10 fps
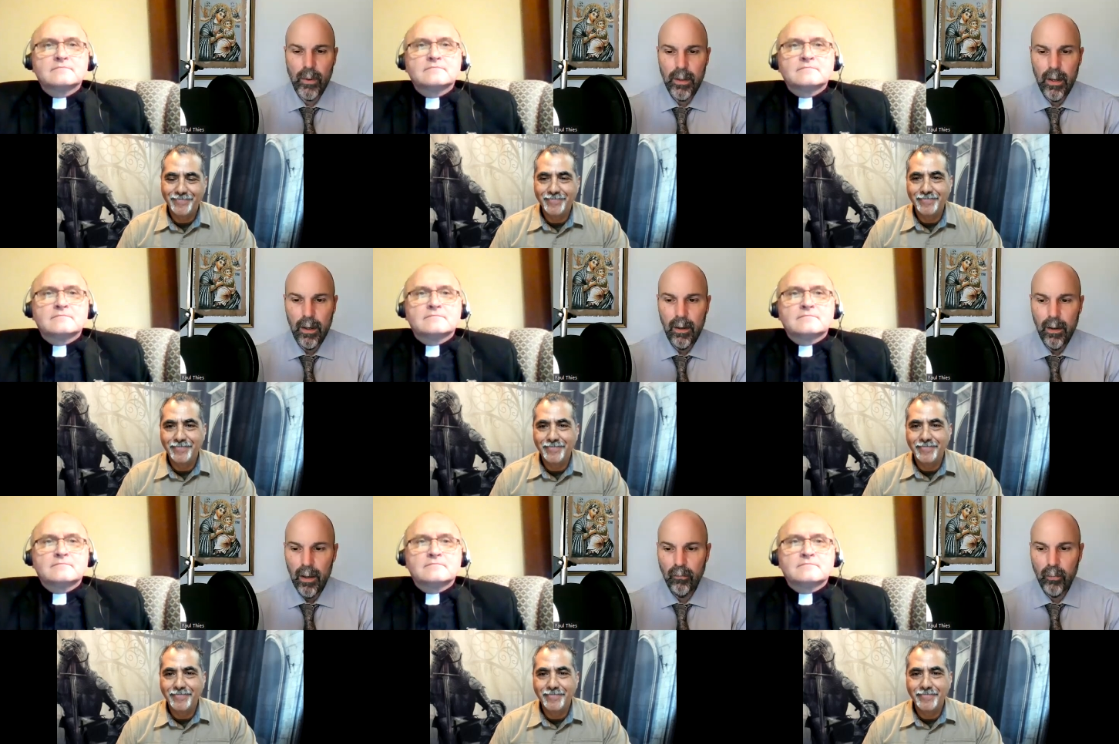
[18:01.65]
Speaker 1: we uh,
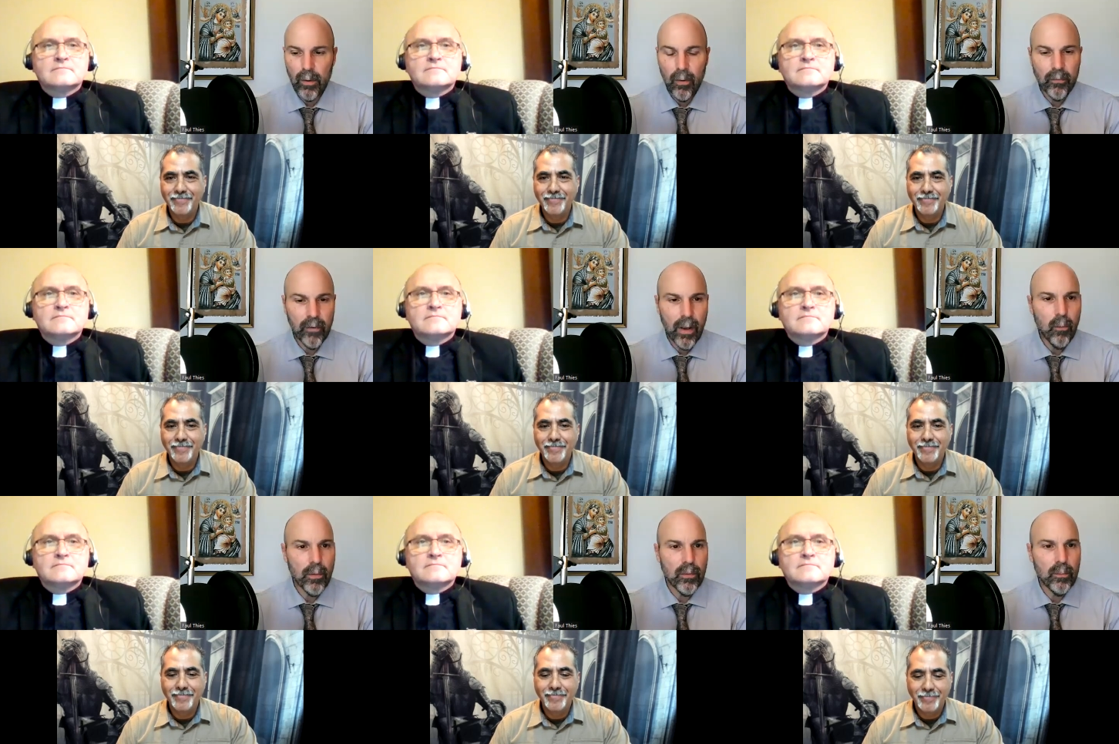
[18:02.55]
as we close out
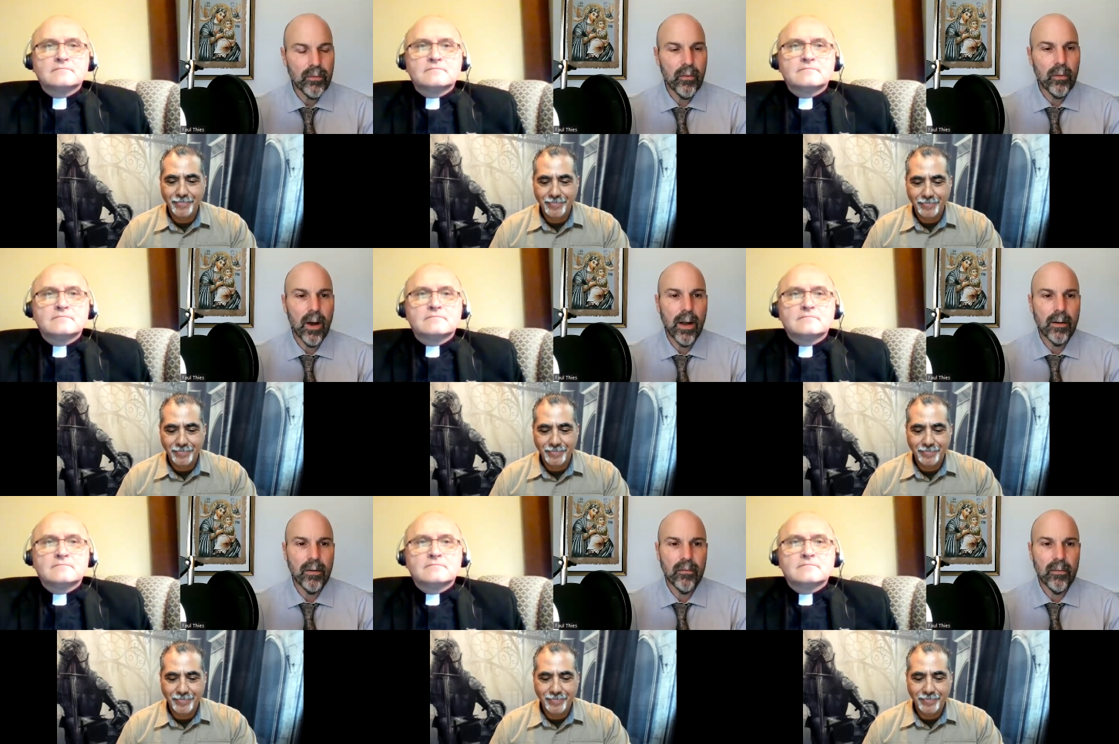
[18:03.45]
would you be so kind
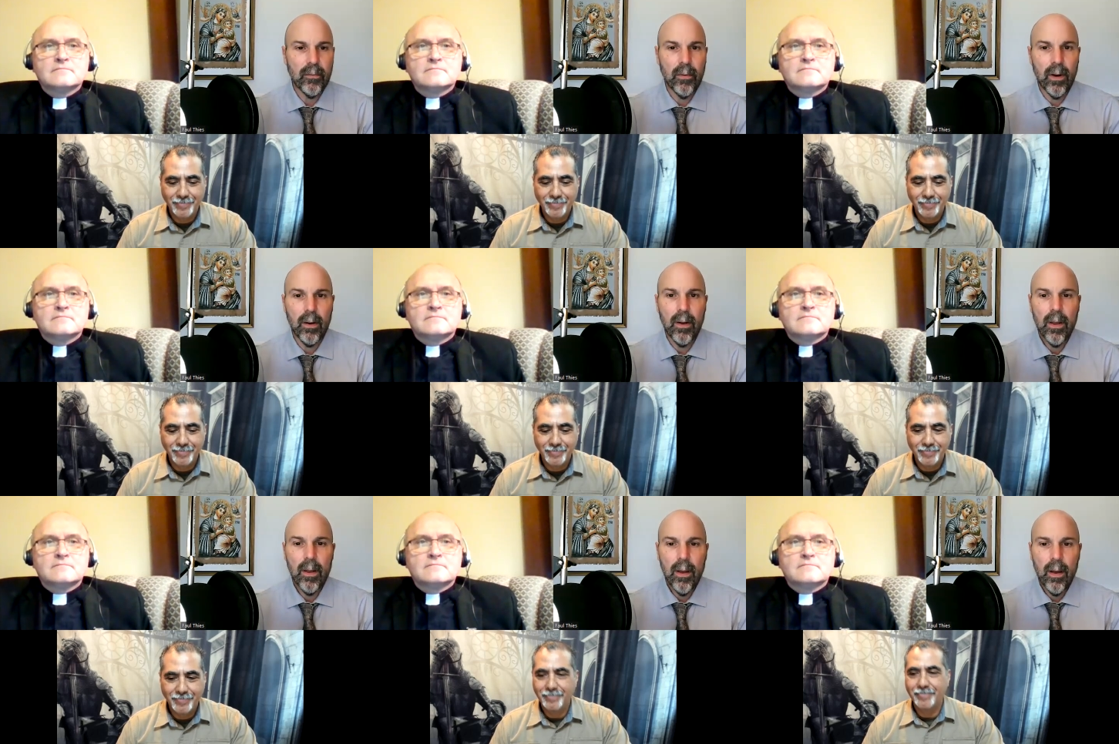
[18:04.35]
as to uh,
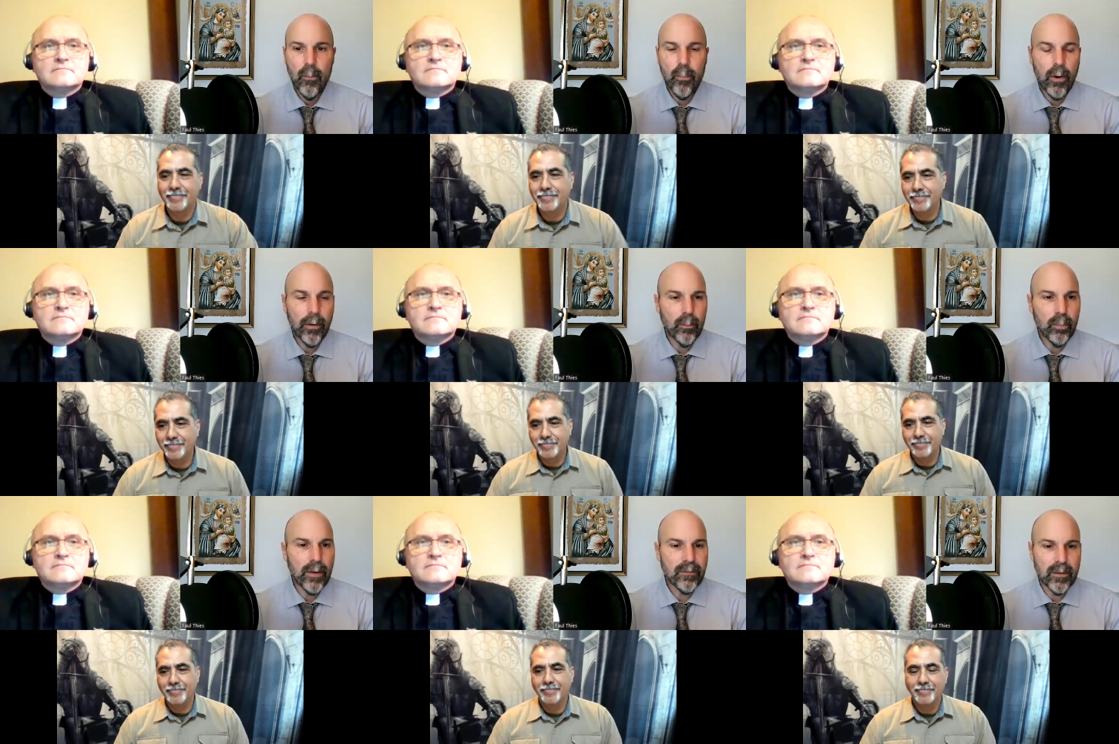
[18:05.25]
impart a
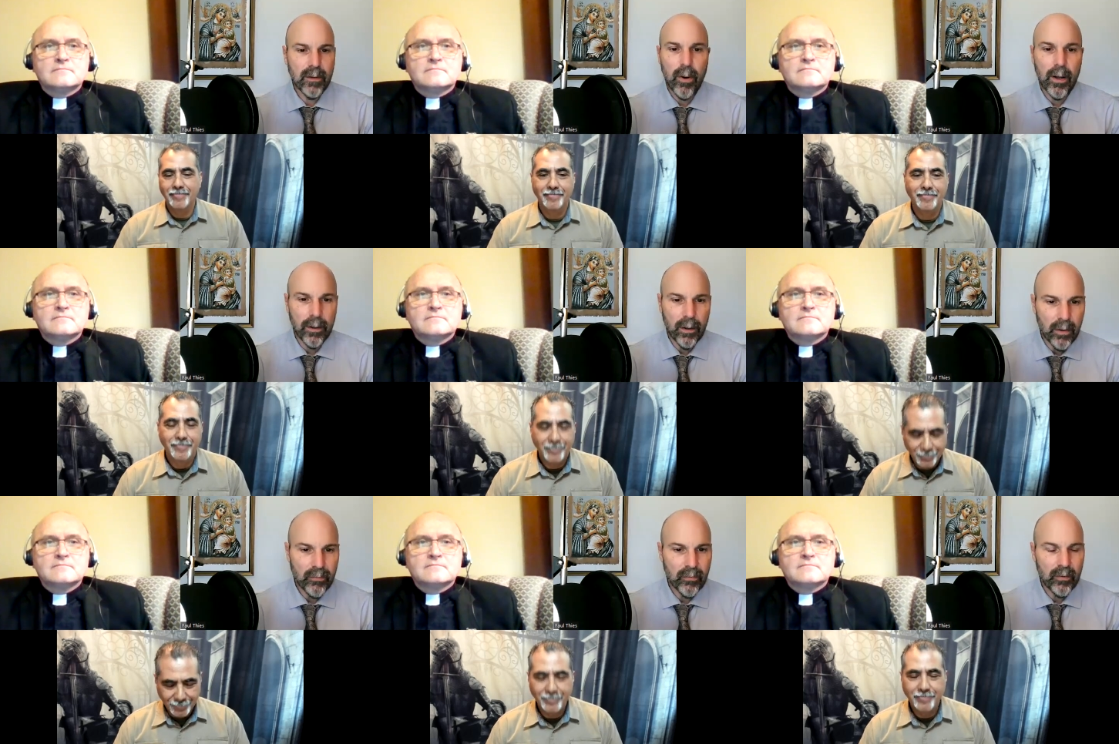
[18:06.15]
blessing upon
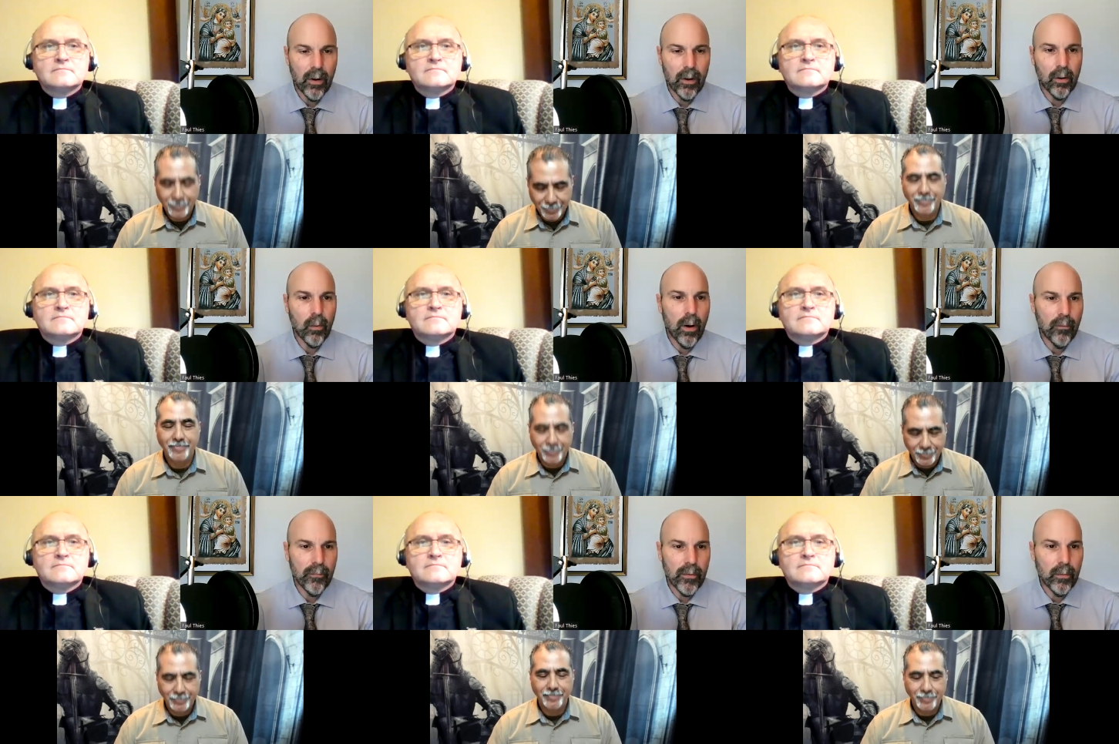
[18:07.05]
us and all our, our
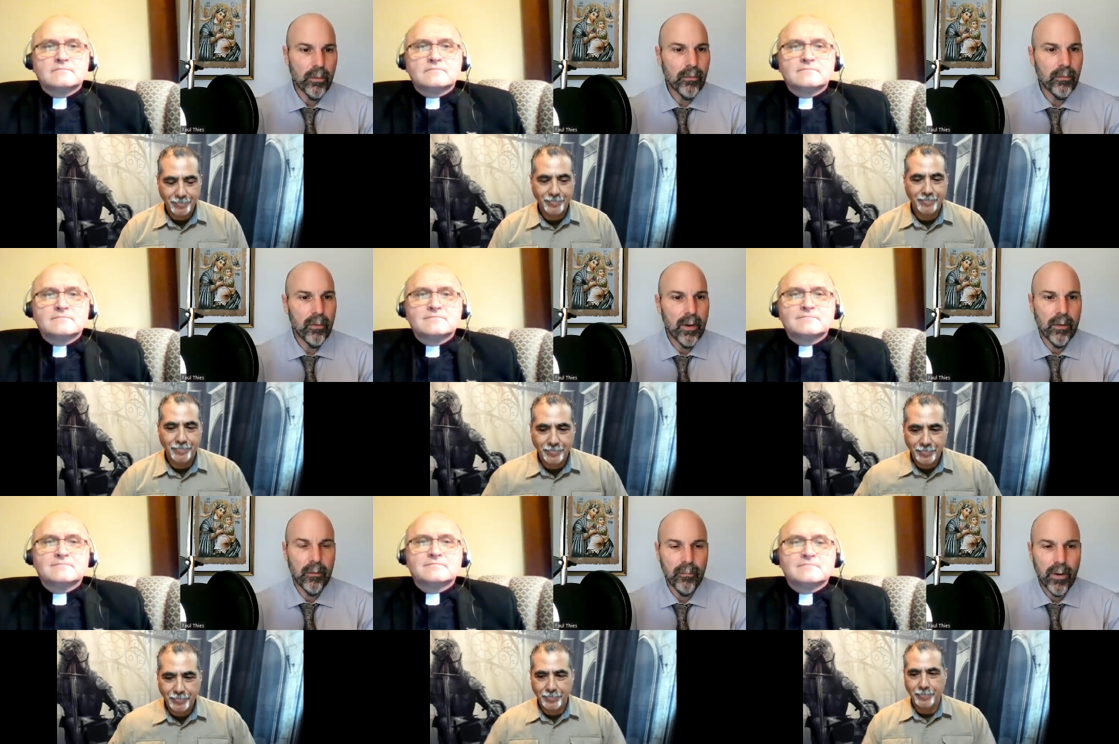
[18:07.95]
viewers and
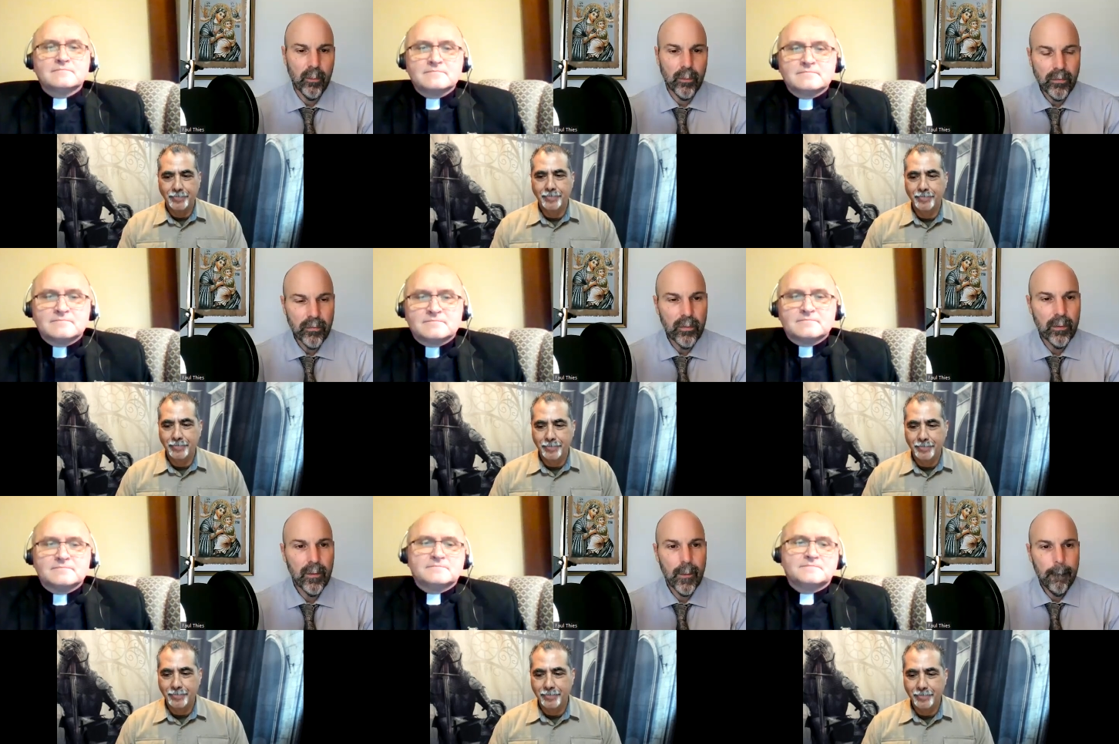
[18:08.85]
their families
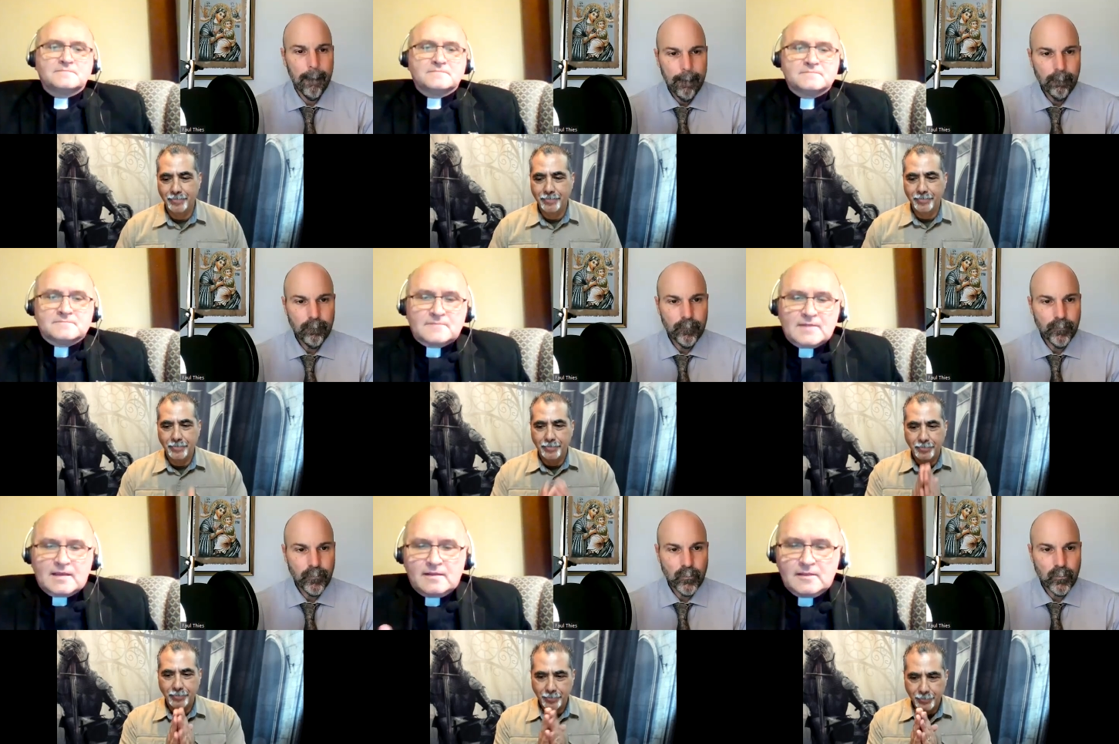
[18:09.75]

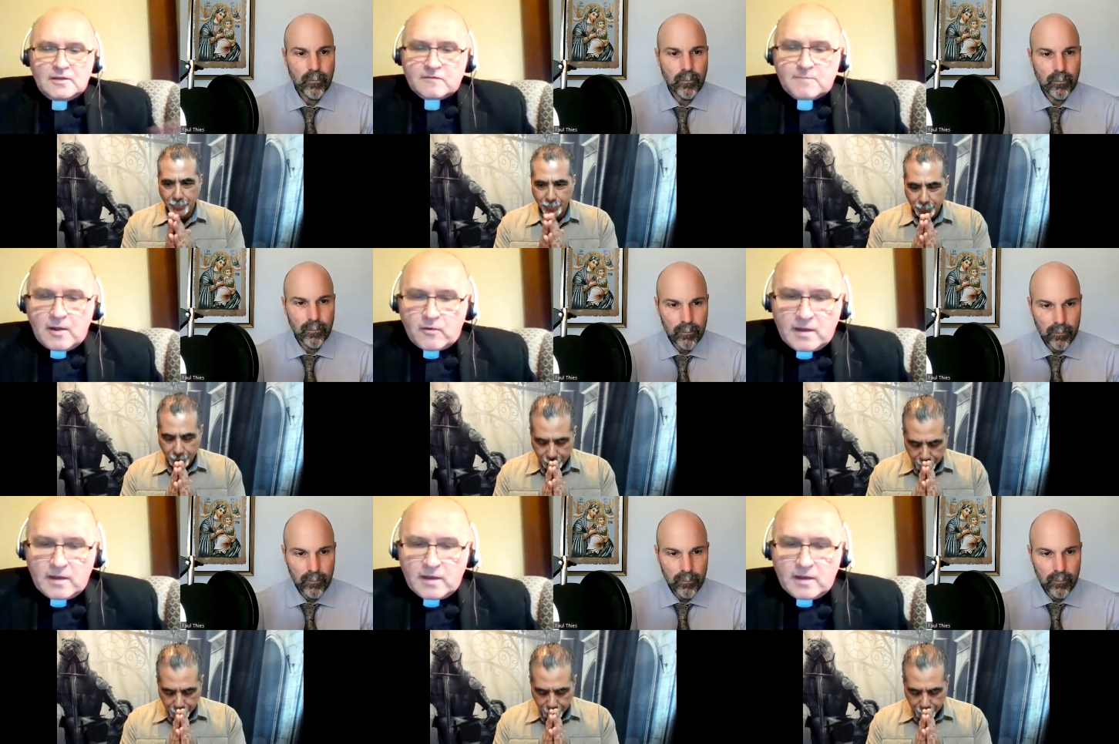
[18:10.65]
Speaker 2: let us bow our